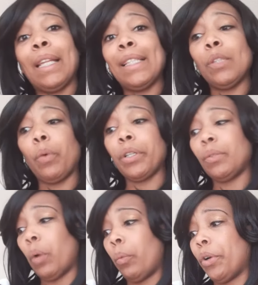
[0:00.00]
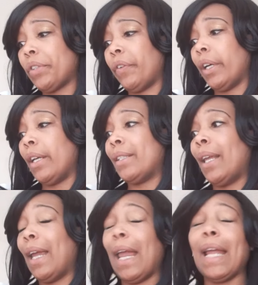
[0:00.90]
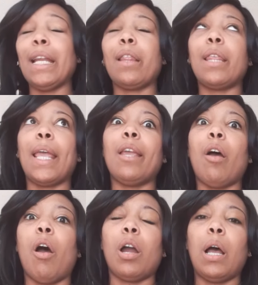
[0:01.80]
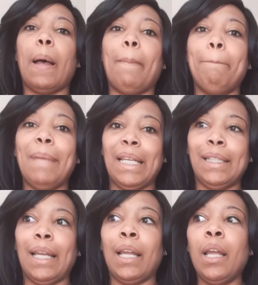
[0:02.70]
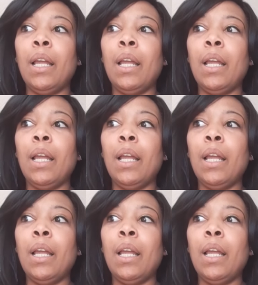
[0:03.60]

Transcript: This is what works for us, and they are amazing.